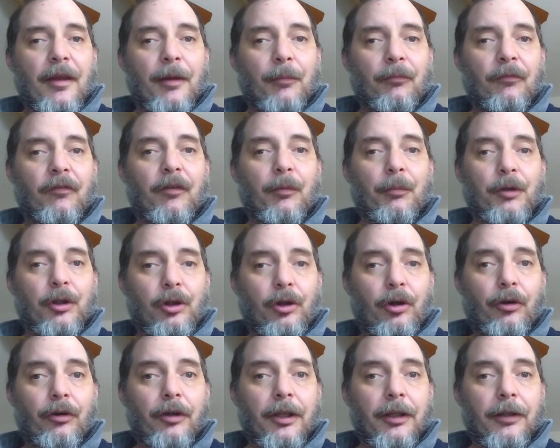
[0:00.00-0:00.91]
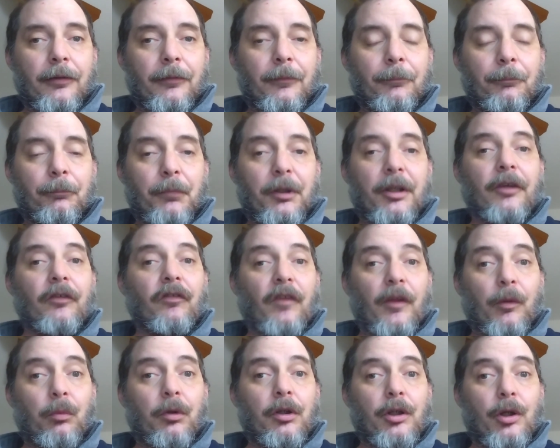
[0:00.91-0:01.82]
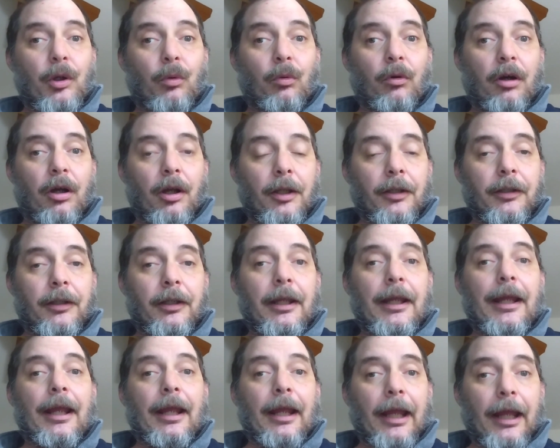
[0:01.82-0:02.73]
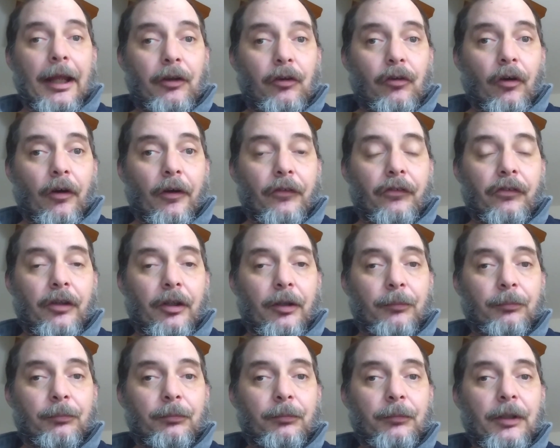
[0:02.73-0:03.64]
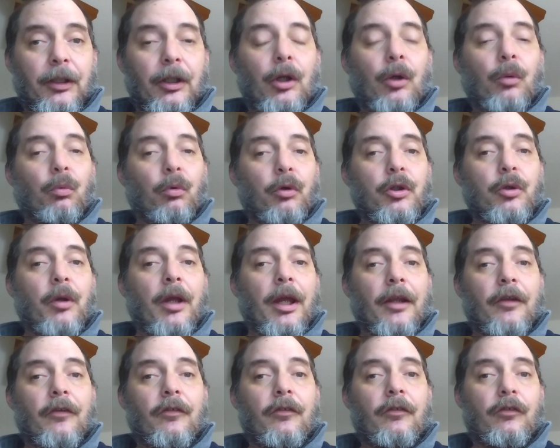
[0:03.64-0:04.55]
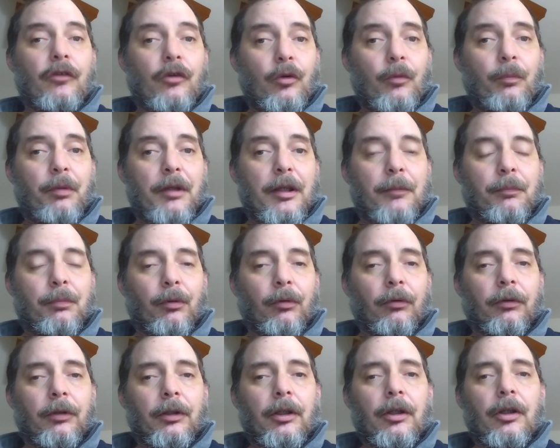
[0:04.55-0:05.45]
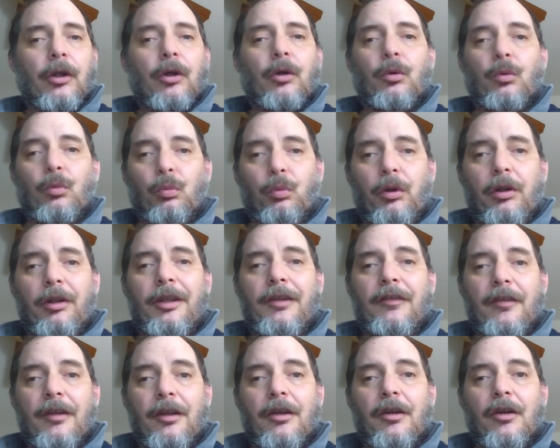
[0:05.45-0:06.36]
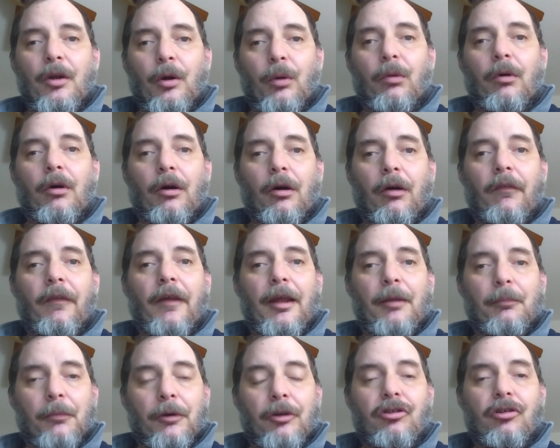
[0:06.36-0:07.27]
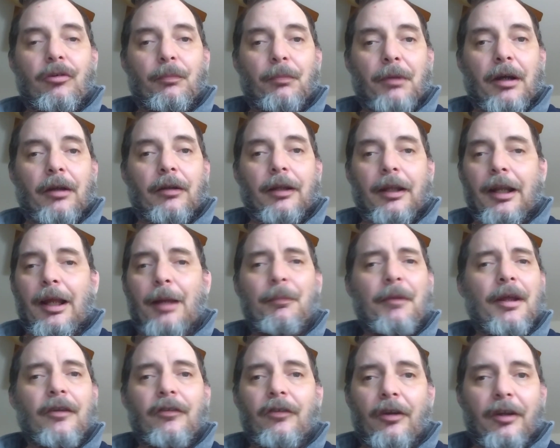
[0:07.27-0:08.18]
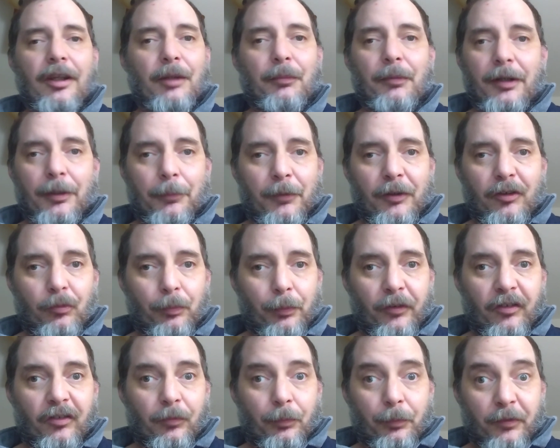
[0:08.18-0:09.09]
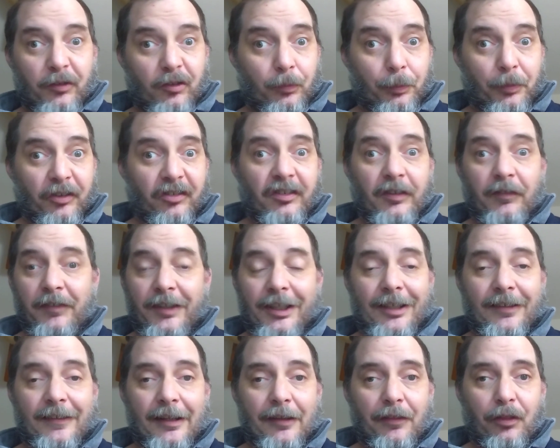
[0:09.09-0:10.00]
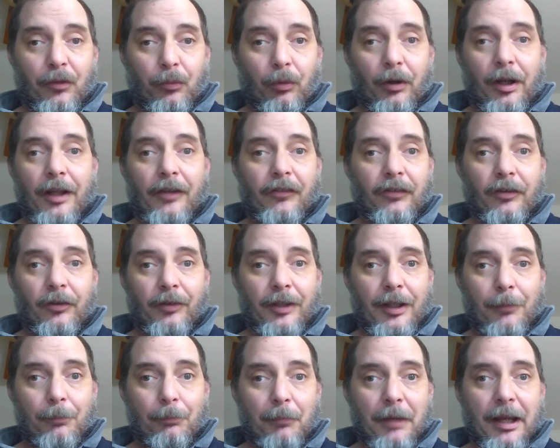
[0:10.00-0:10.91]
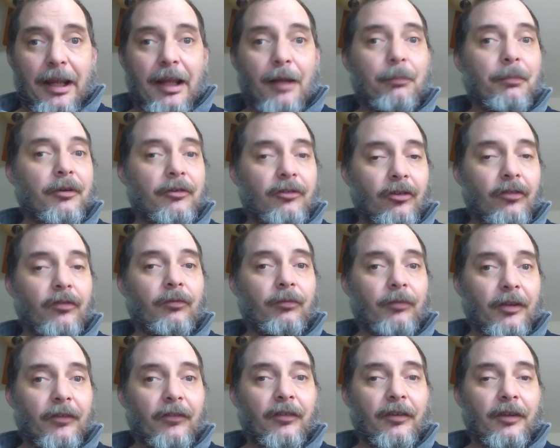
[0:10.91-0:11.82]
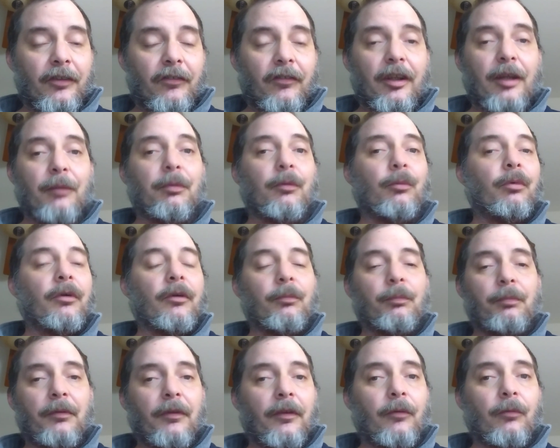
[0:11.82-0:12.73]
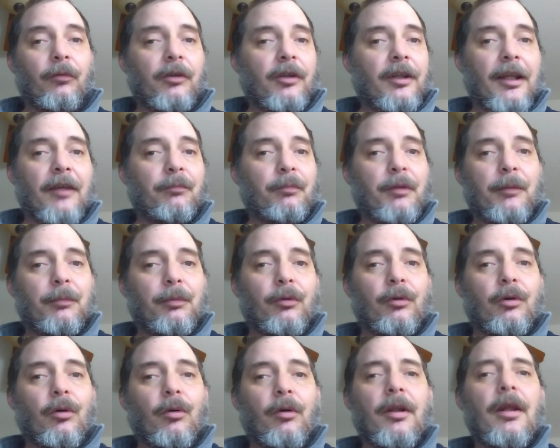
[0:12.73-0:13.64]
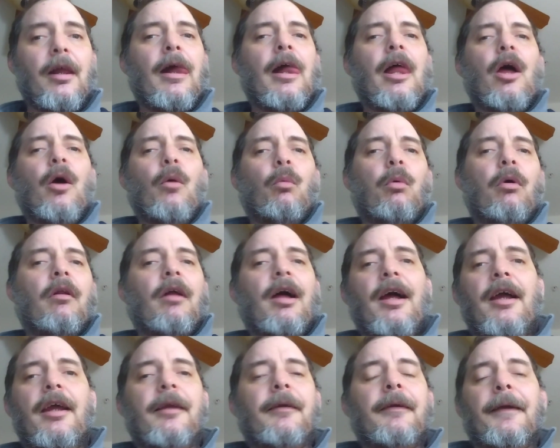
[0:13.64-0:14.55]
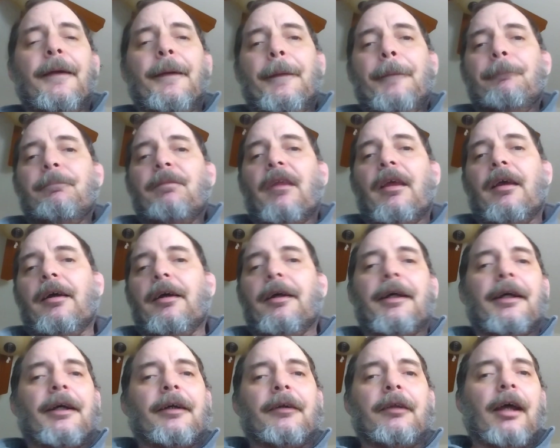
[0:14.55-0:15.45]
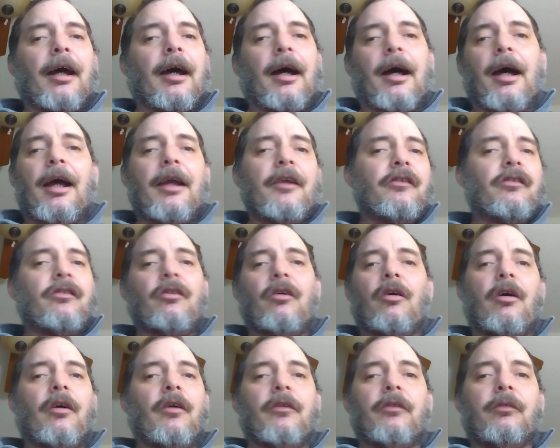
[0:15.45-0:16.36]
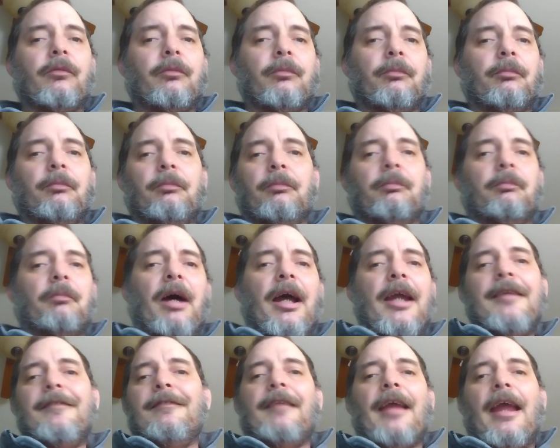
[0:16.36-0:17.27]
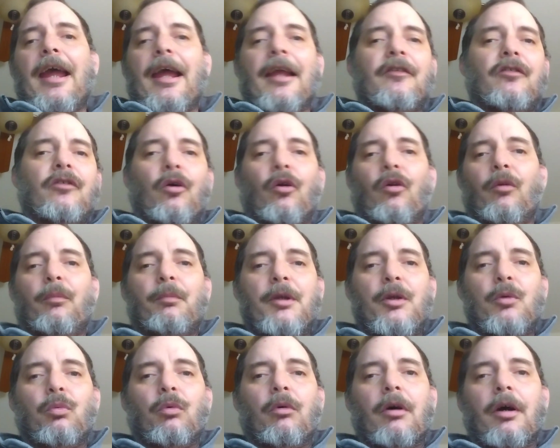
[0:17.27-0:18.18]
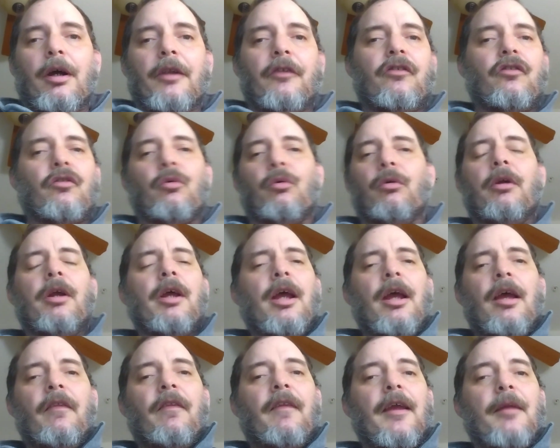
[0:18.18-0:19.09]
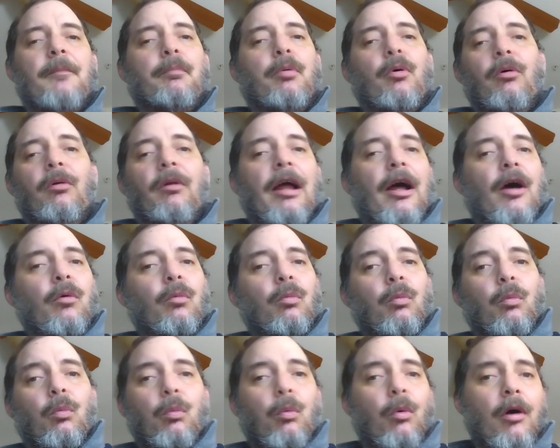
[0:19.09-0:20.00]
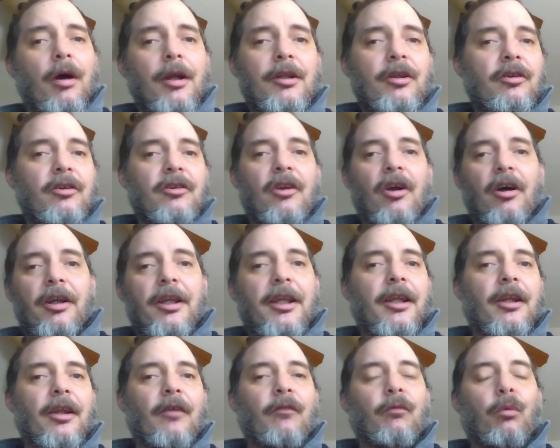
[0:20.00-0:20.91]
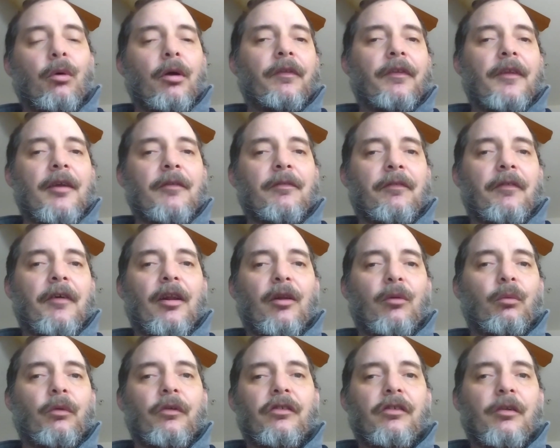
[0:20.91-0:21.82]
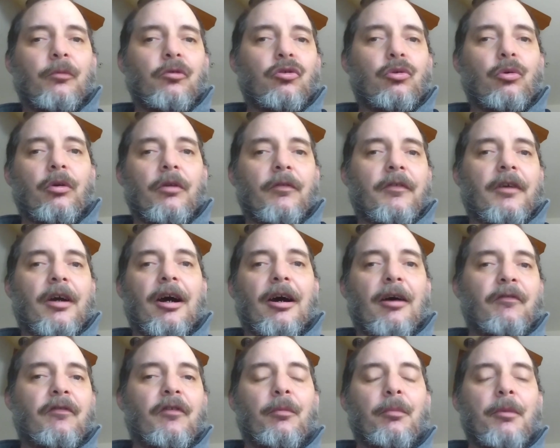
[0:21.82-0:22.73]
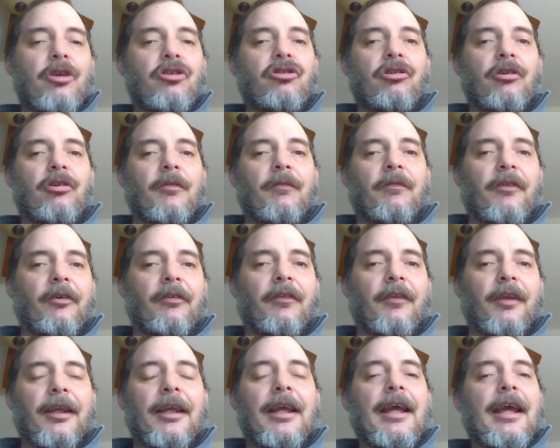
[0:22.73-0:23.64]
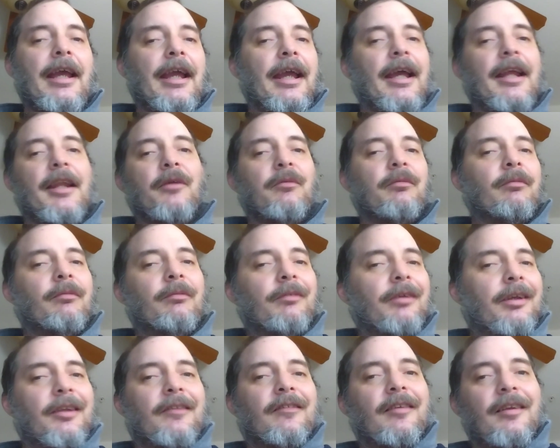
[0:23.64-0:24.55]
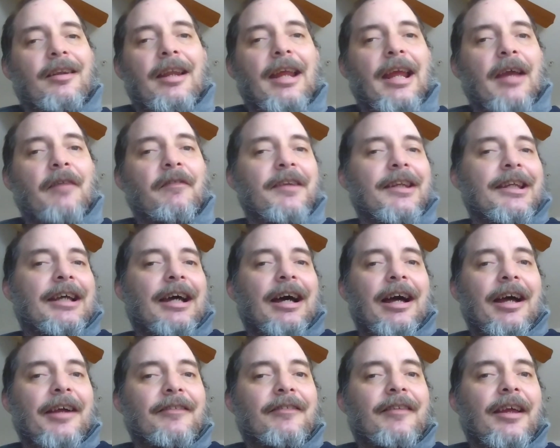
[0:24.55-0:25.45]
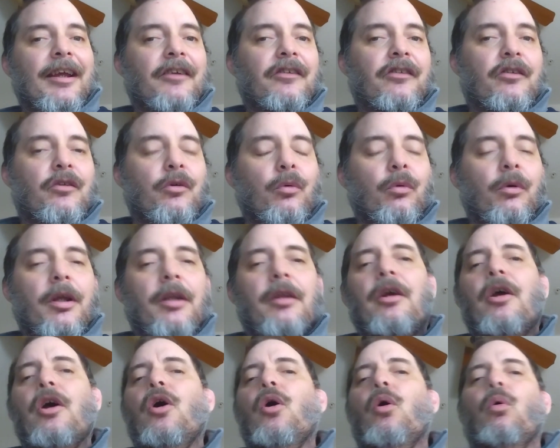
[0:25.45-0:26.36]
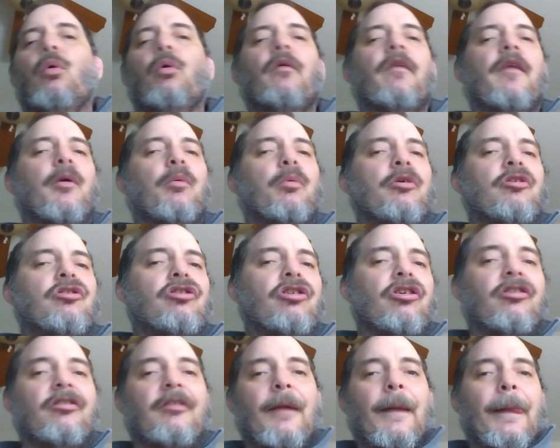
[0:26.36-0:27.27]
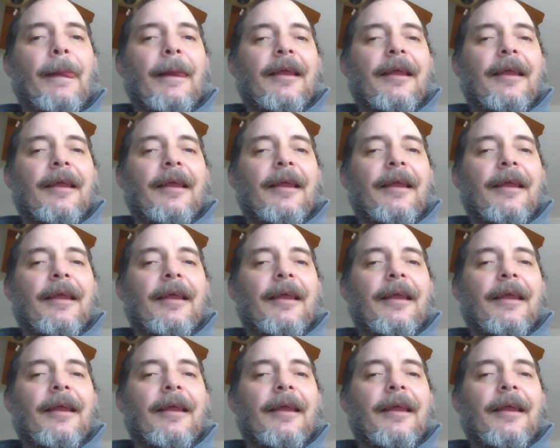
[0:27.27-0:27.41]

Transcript: them from occurring, because they would go on ad nauseum, where you had two people who really didn't know all that much about, and I'm not talking about anybody specific in that thread, so don't get mad, but just it's an example where you'd have people going, well, I saw, my dad told me once, or they pull out one nugget of what they felt was some sort of confirmation of their thing, and it didn't have any context to it, or they would just,